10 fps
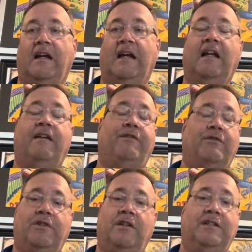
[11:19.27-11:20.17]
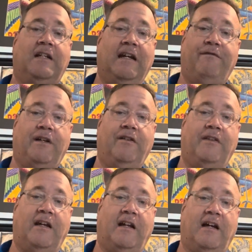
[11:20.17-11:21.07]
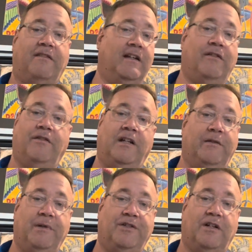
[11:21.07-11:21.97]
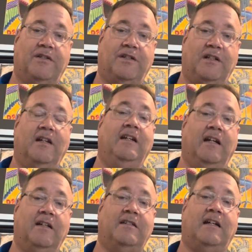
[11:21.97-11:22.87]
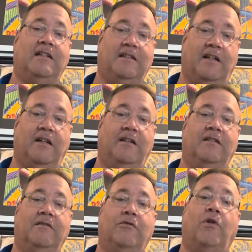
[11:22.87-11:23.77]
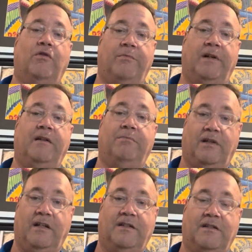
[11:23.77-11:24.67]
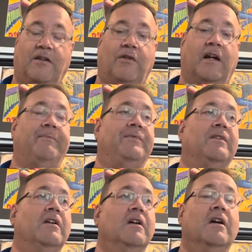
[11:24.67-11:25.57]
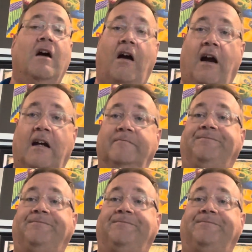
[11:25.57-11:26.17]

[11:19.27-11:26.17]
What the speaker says: And if your judge can't figure that out, they don't need to be judging. Yes, I said it. Quote me, please. Okay. All right.